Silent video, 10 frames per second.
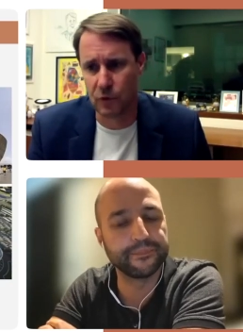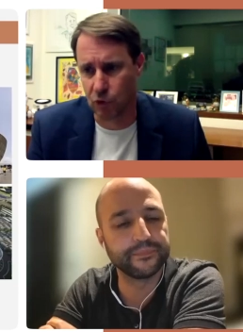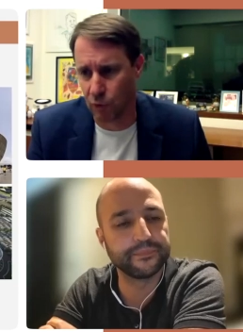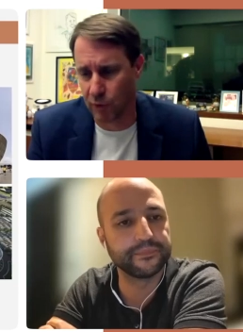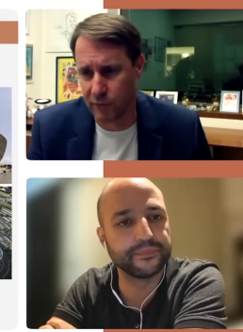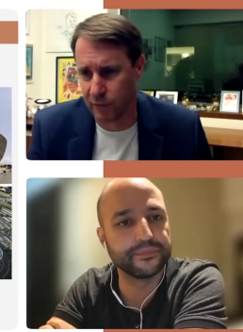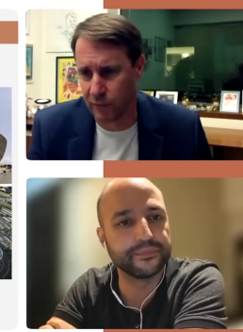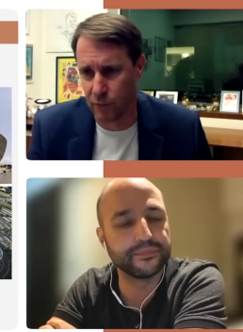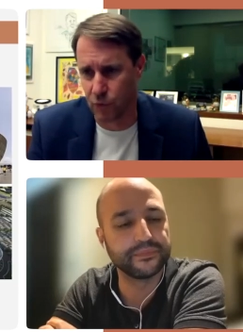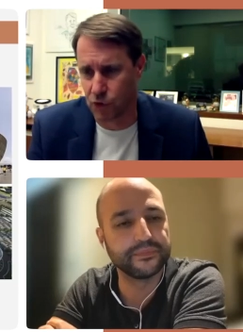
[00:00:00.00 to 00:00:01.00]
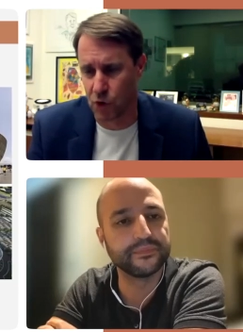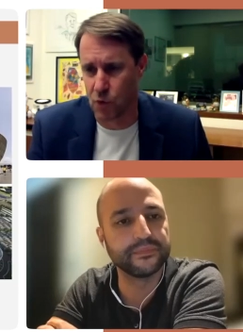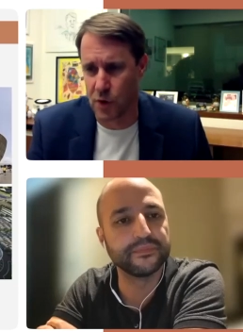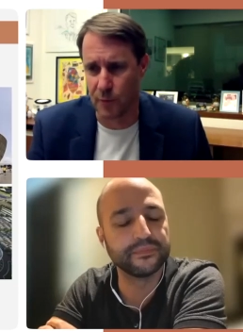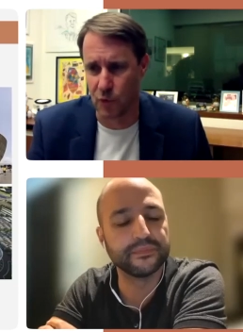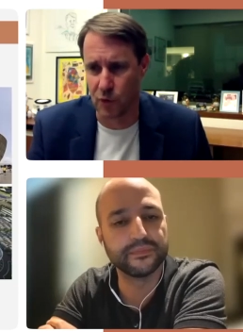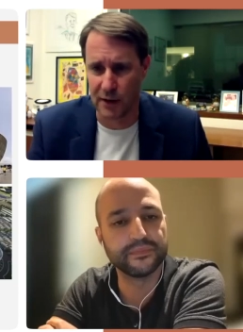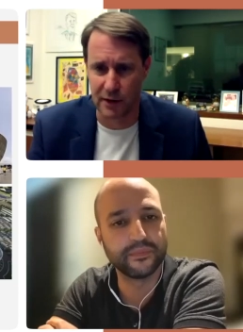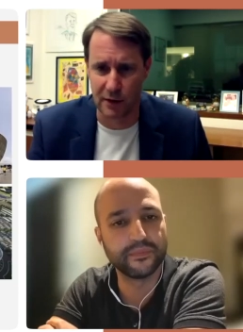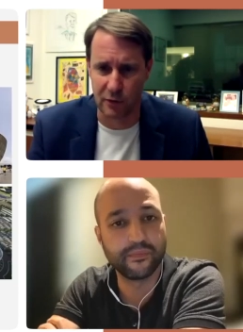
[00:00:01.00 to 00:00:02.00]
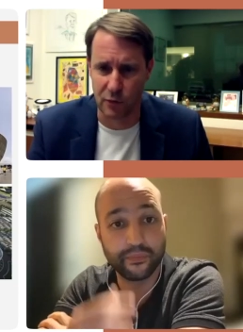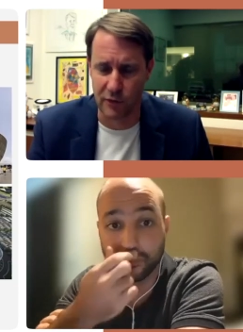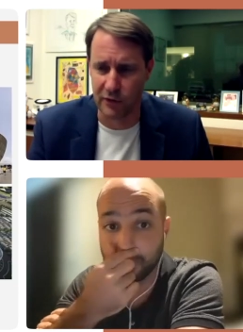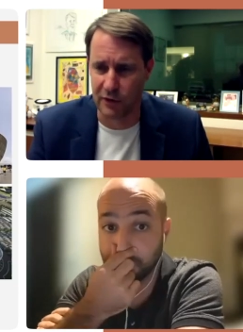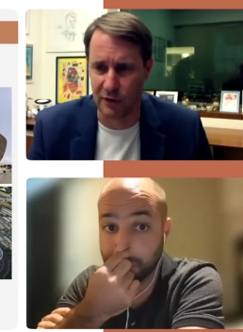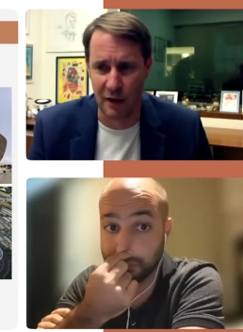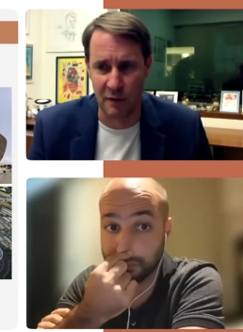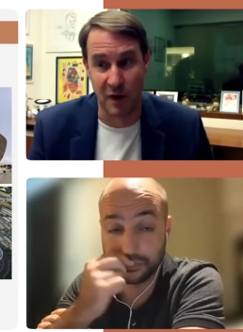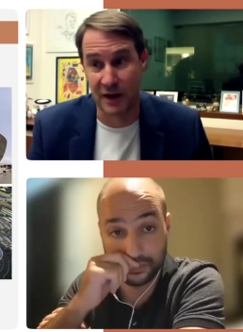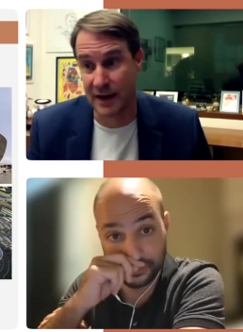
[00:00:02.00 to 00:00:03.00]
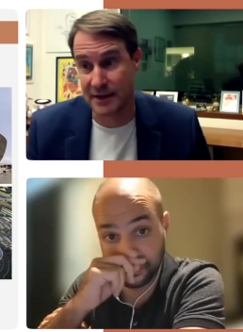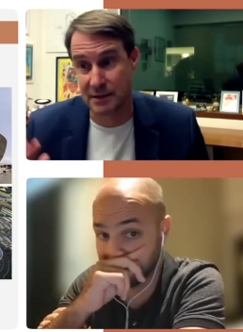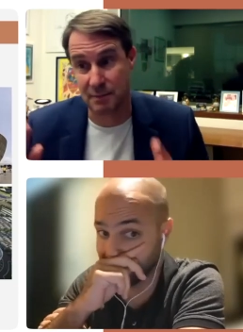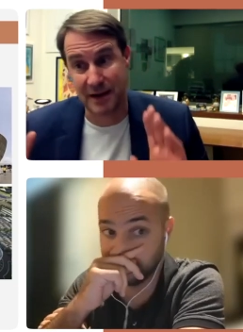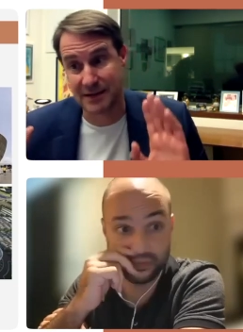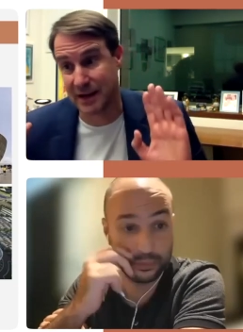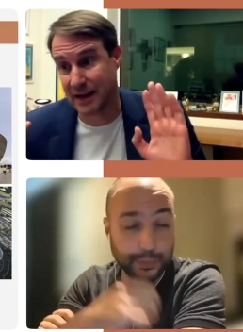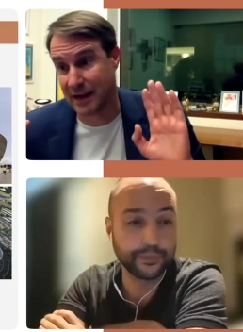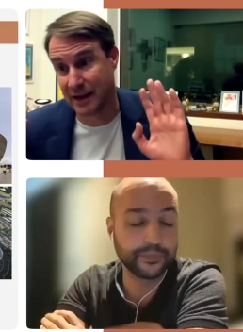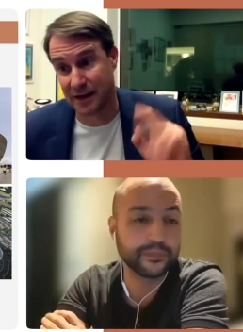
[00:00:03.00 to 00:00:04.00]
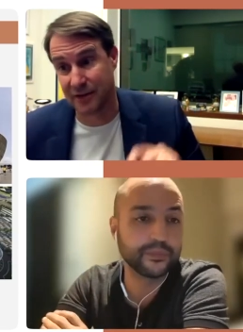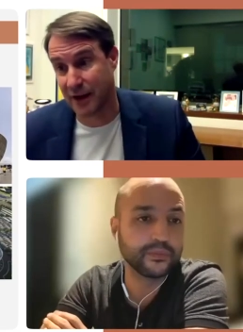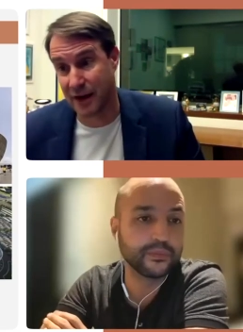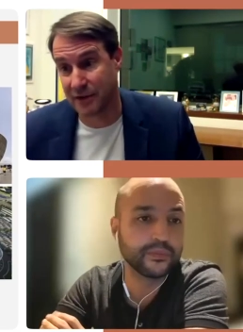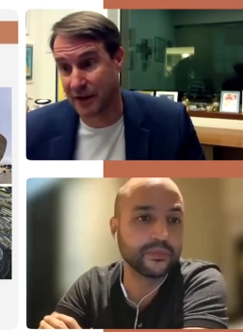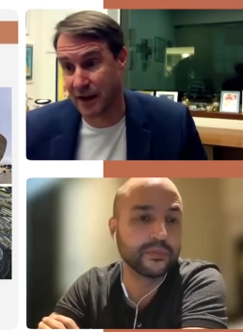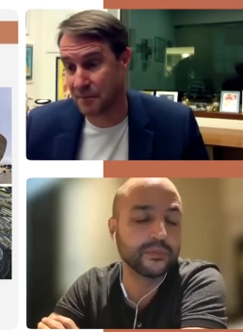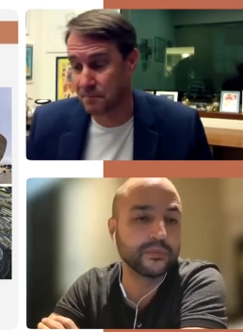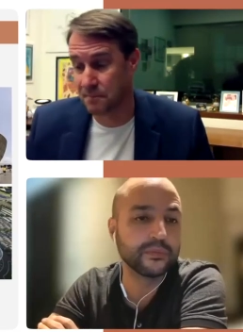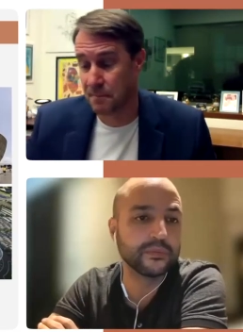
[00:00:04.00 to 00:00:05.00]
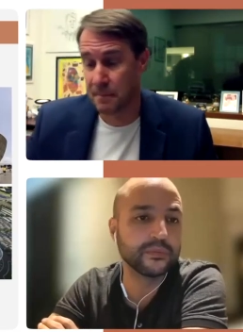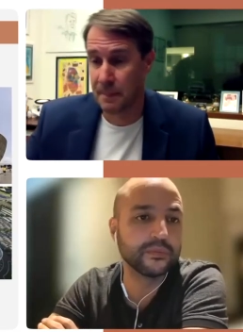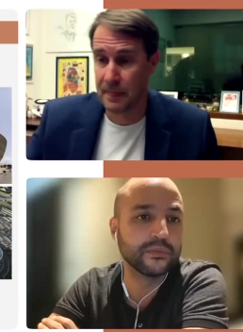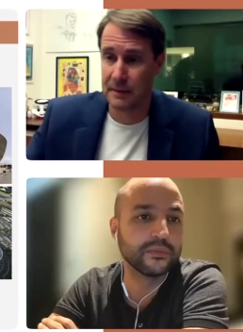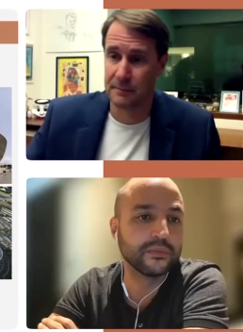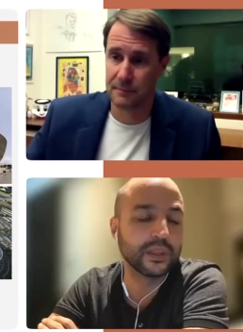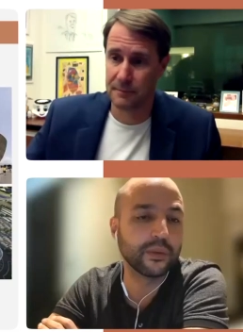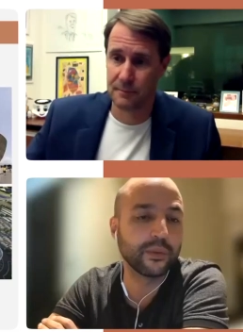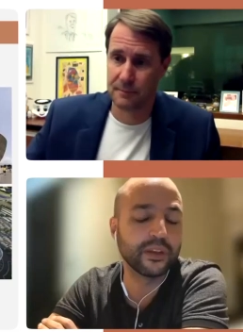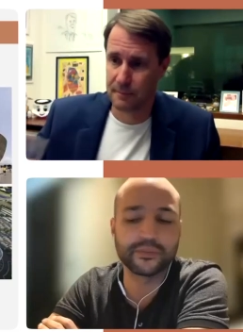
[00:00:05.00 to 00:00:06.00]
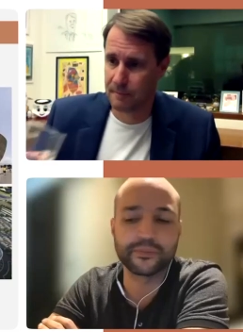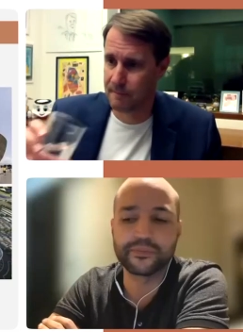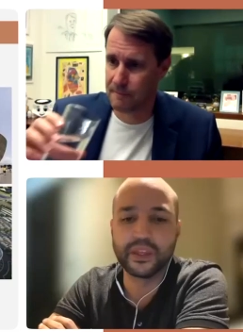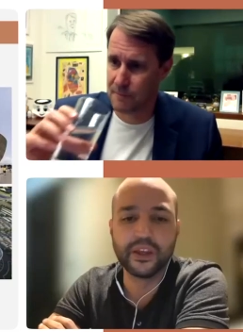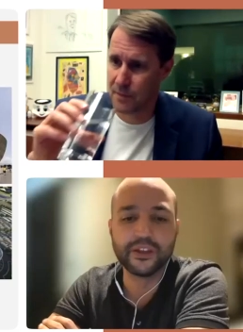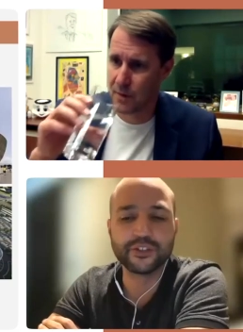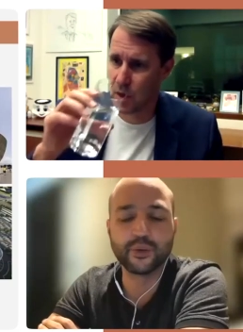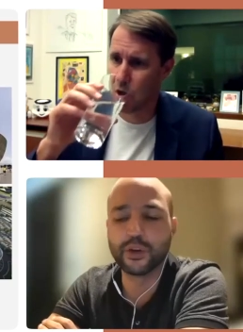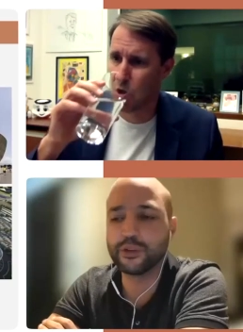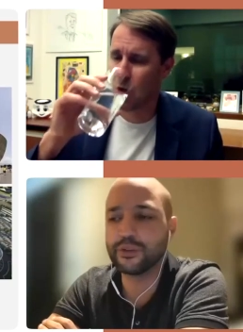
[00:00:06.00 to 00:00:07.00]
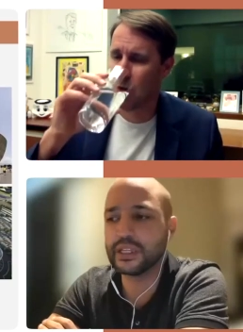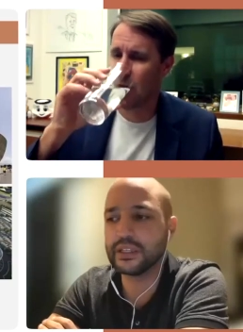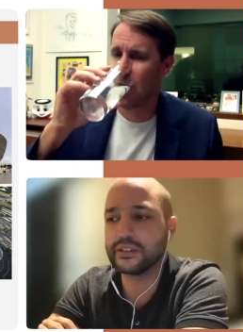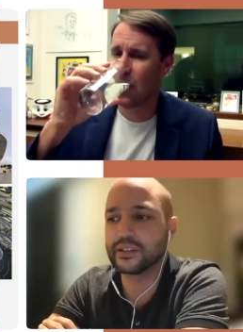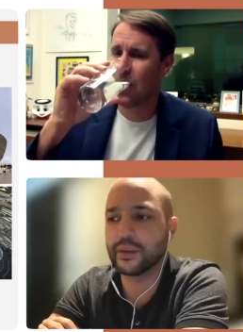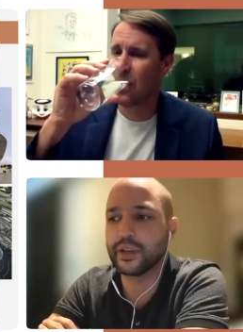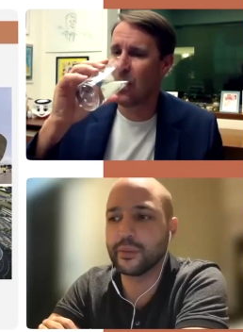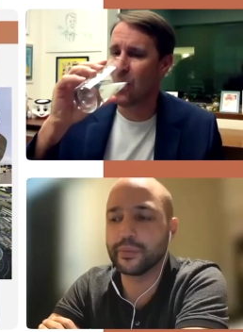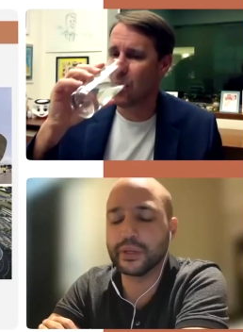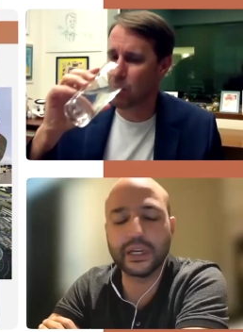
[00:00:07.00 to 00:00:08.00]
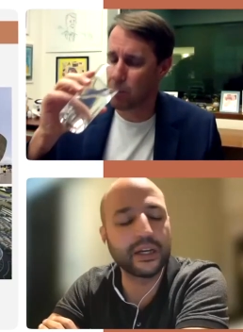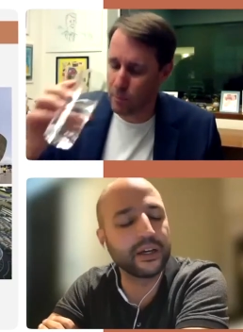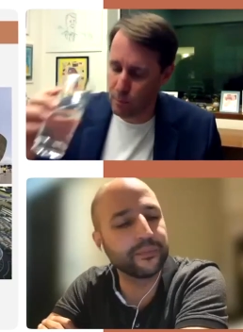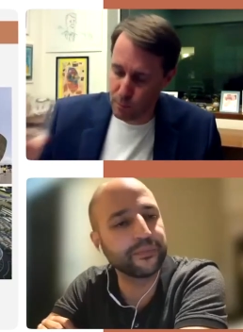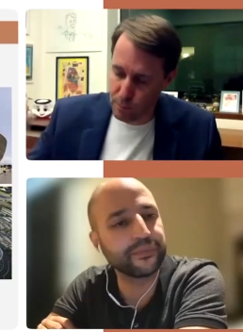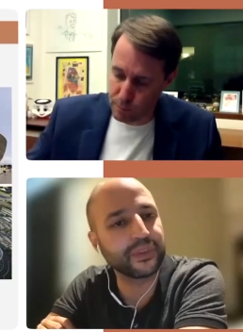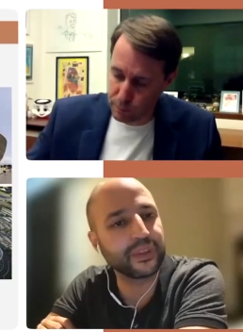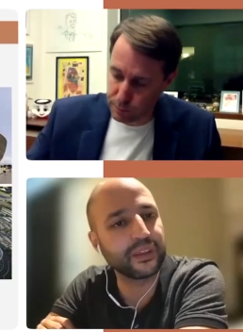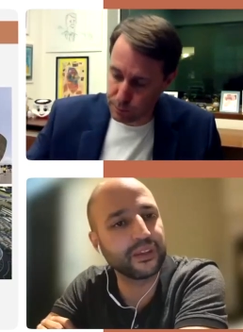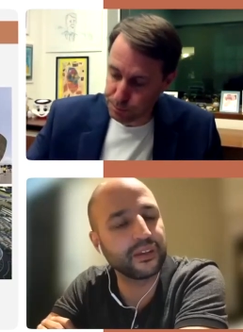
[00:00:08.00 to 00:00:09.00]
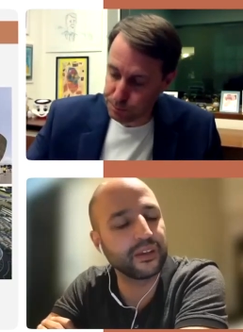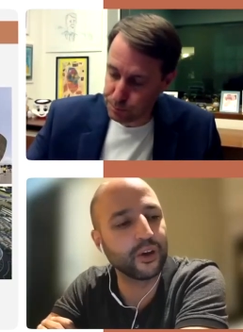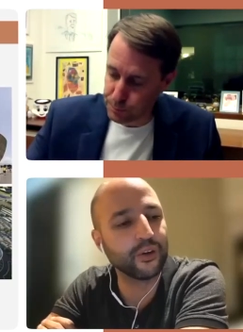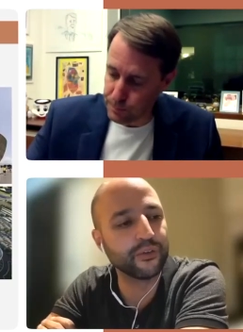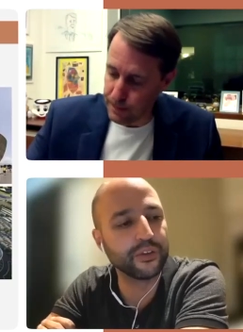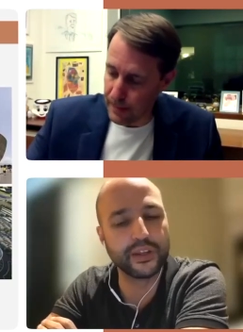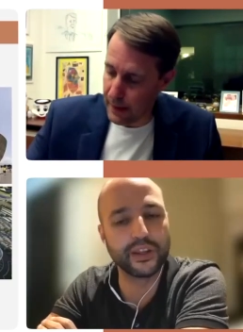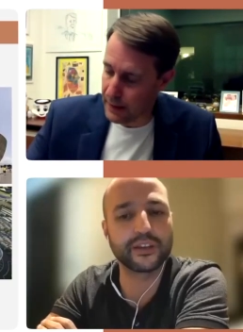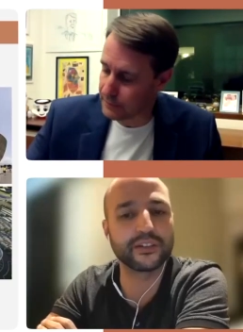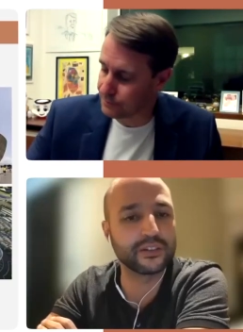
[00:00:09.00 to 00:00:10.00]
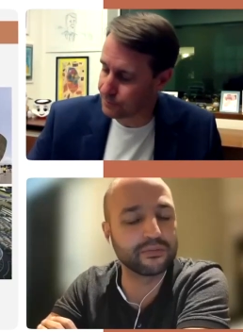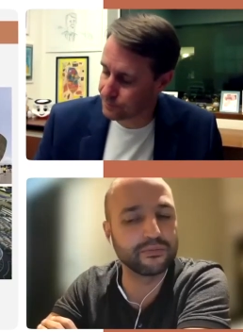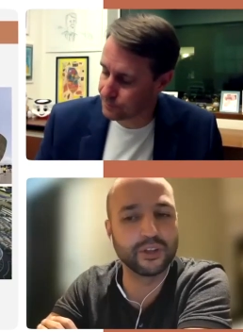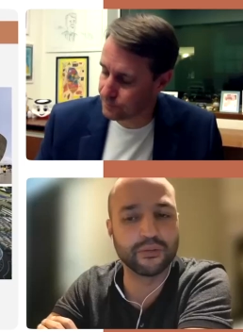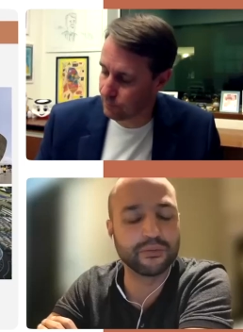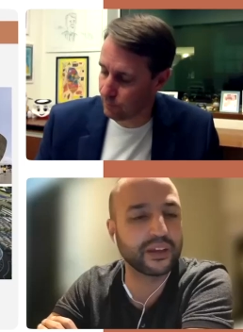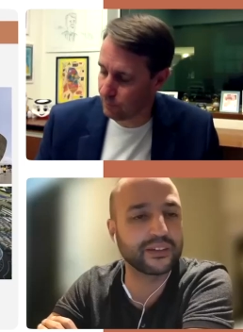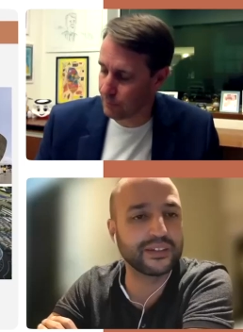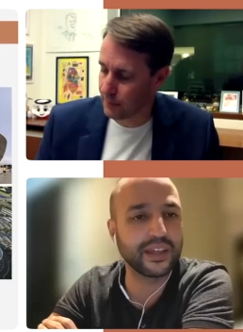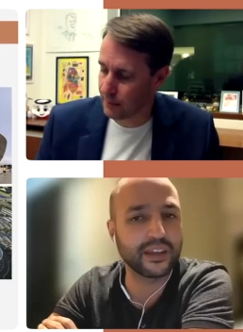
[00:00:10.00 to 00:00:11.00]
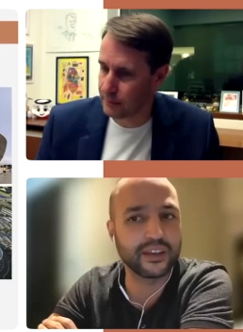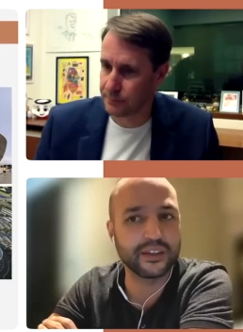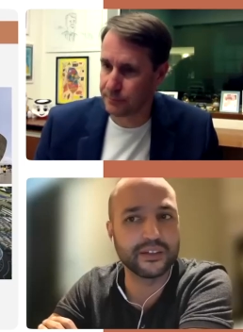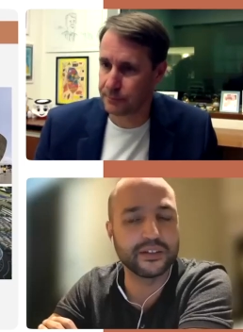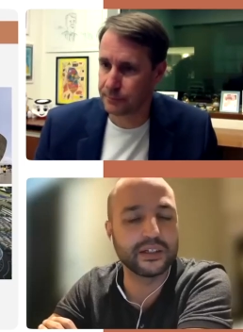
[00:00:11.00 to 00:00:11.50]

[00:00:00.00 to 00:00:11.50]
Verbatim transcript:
Speaker 1: tourists in the future who come to qatar to visit it and one can spend there at least half a day
Speaker 2: Amazing. So, what do you think is coming up um, over the next, you know, next decade